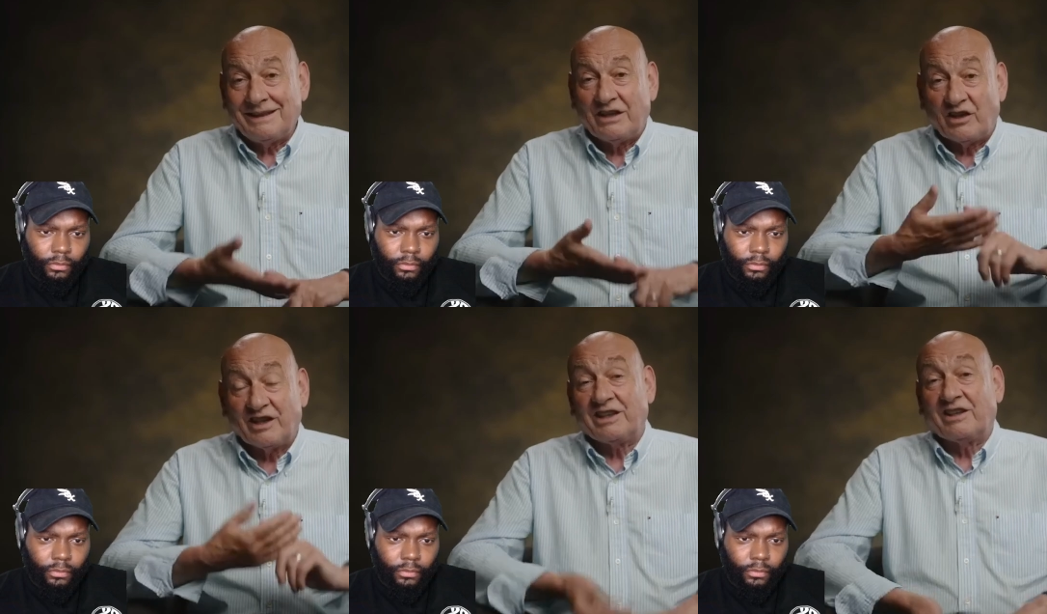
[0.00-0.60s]
Speaker 1: and
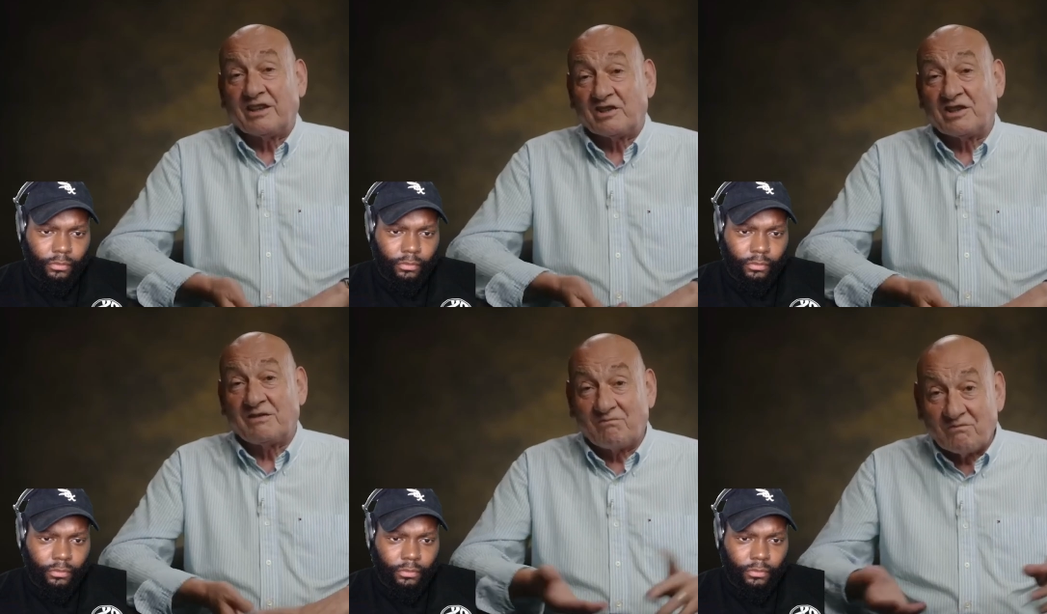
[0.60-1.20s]
other
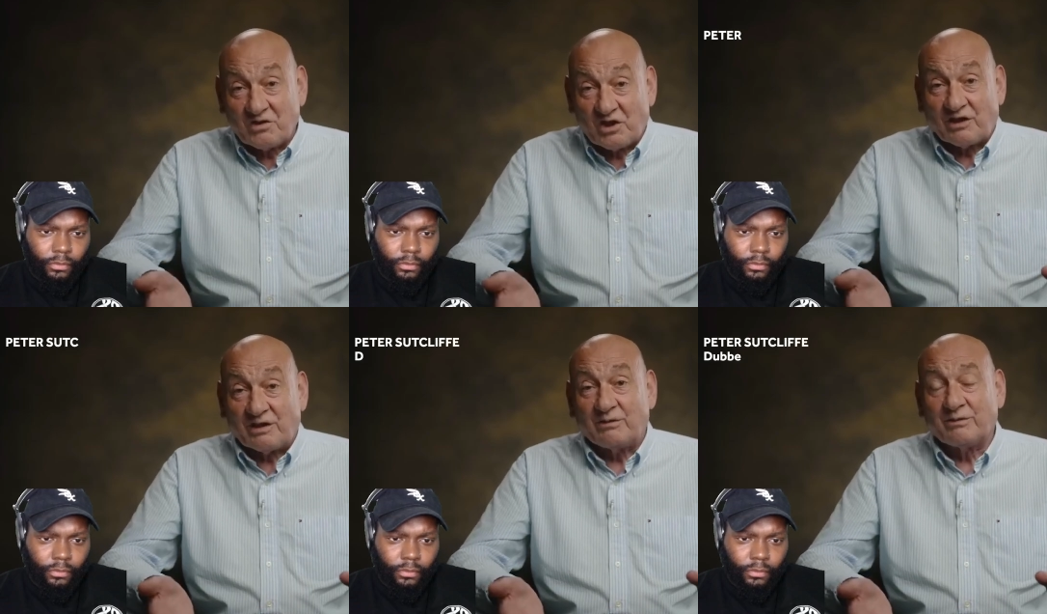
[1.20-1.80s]
killers,
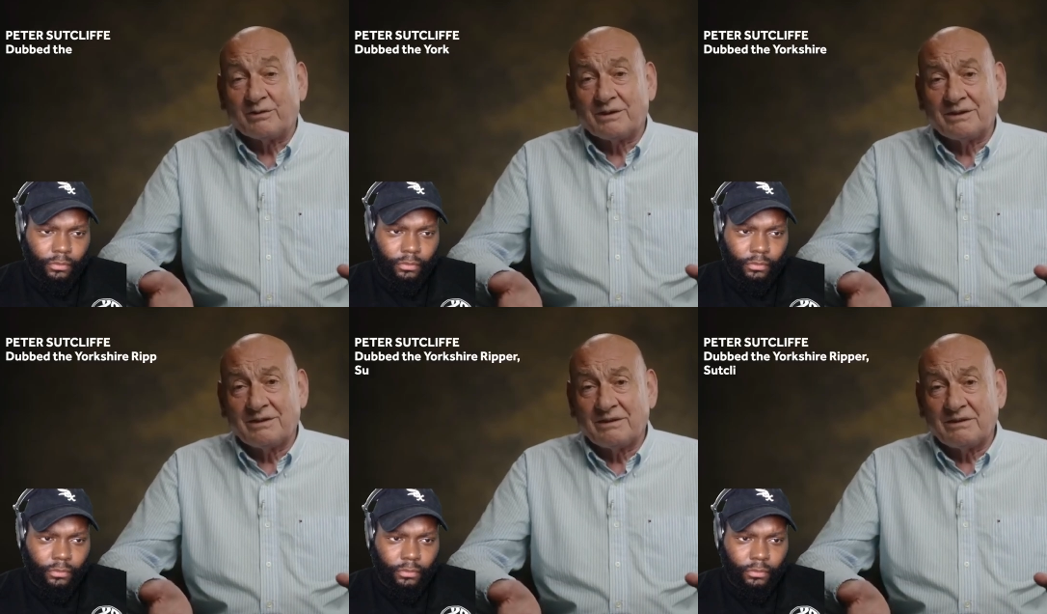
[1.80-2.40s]
Sutcliffe,
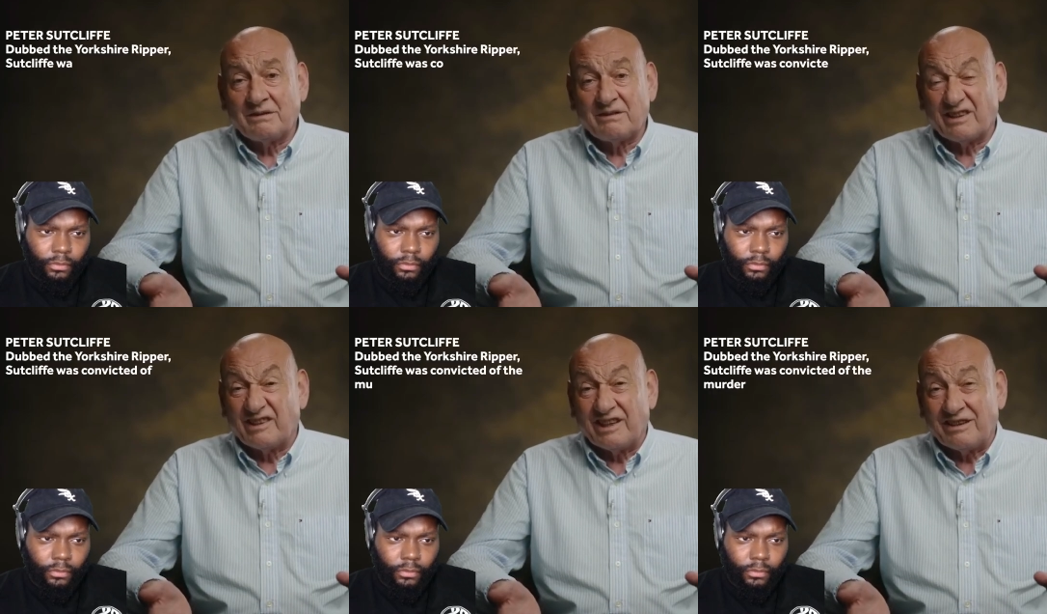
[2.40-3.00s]

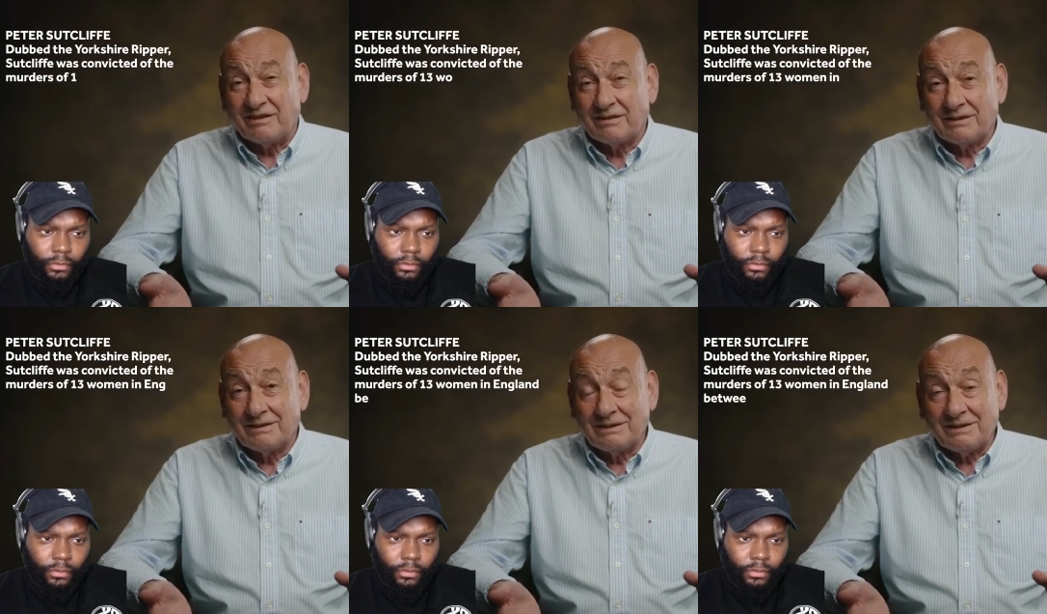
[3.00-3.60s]
they're dead
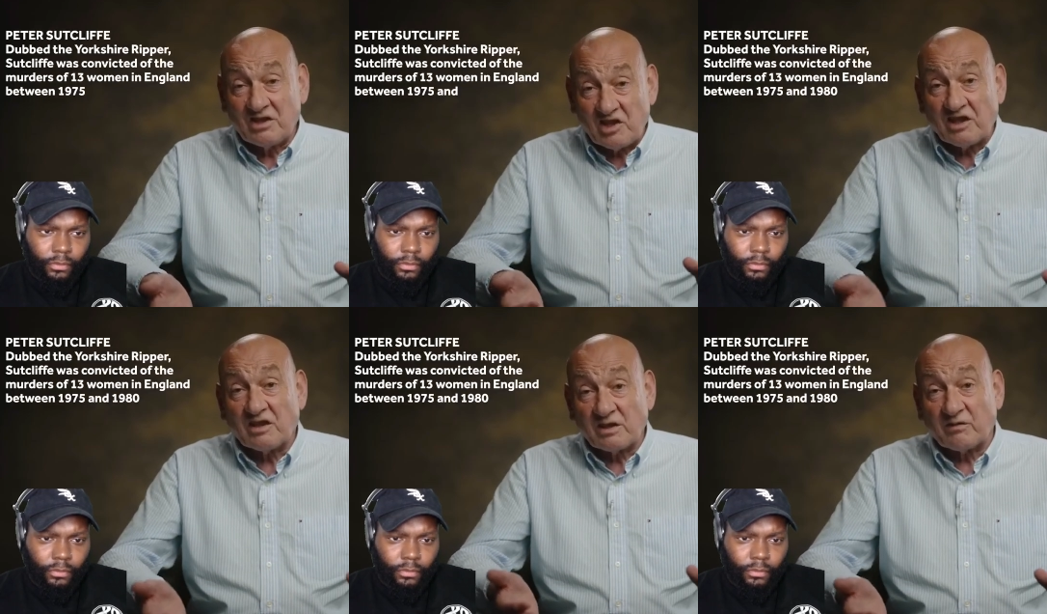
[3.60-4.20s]

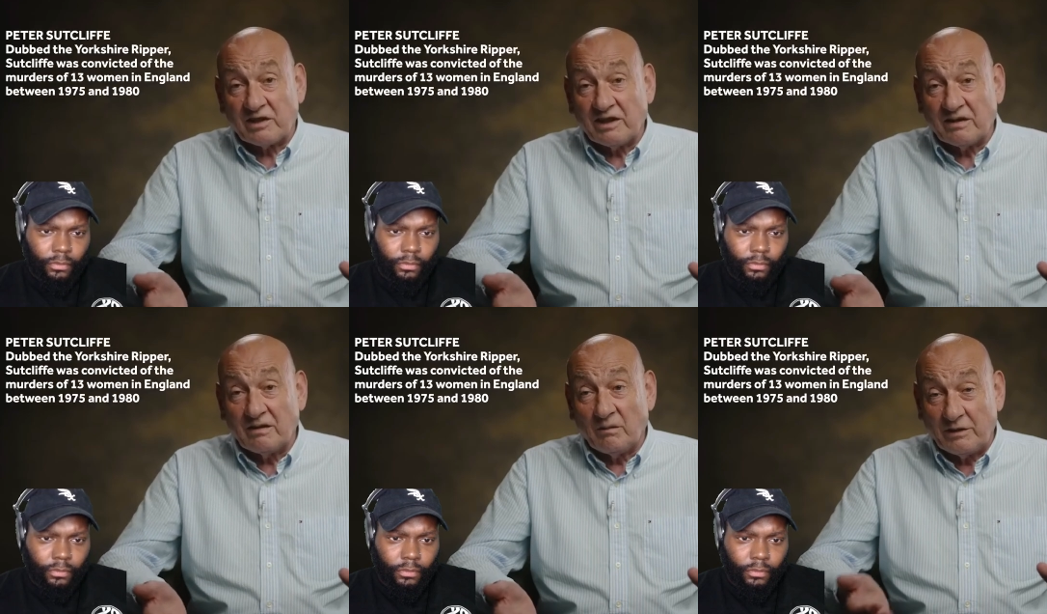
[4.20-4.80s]
secrets have
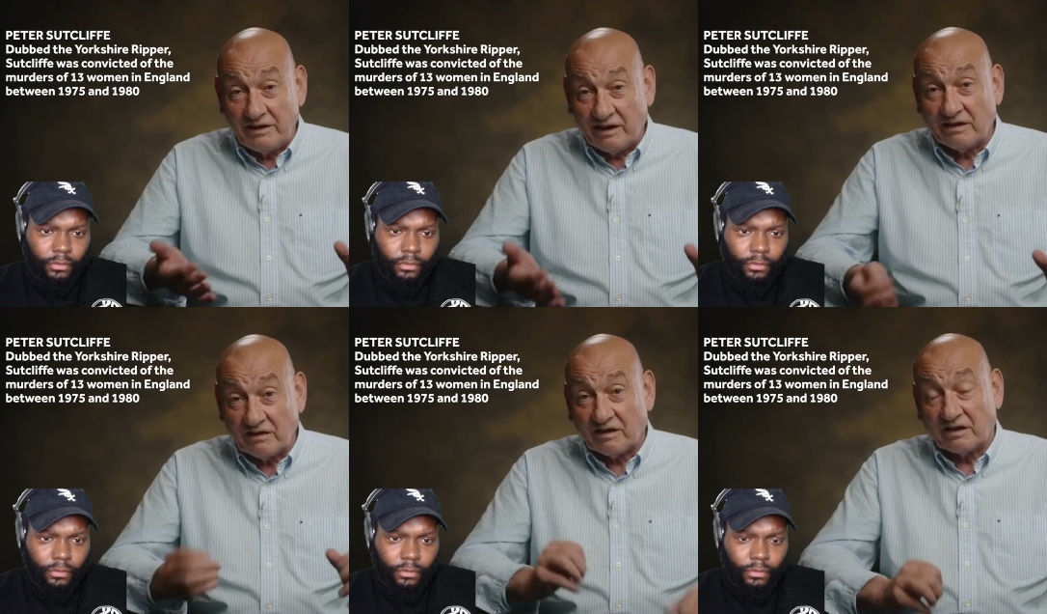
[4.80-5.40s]
taken been
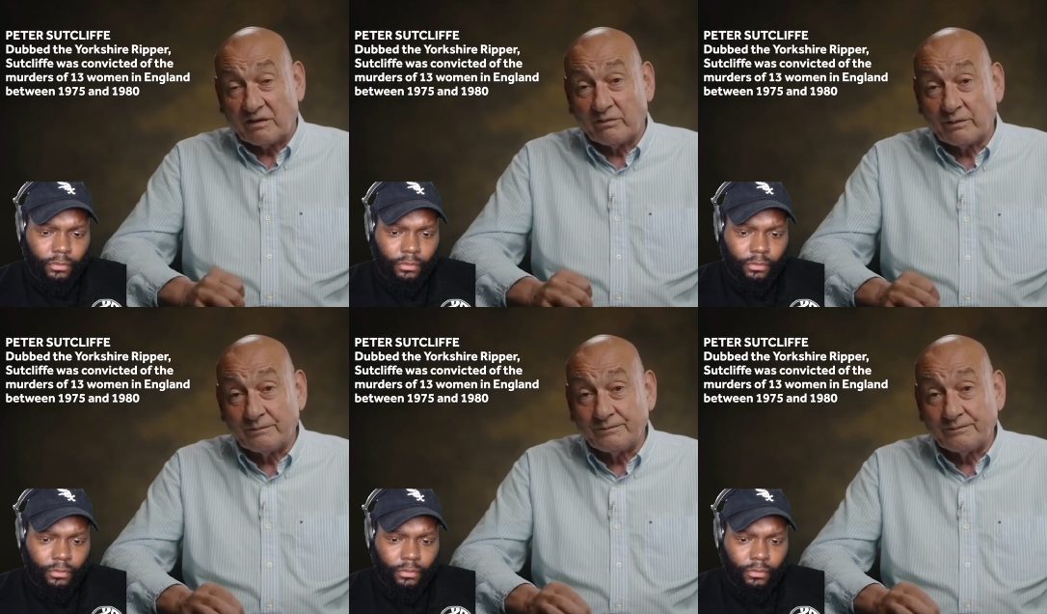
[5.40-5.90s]
taken to the grave.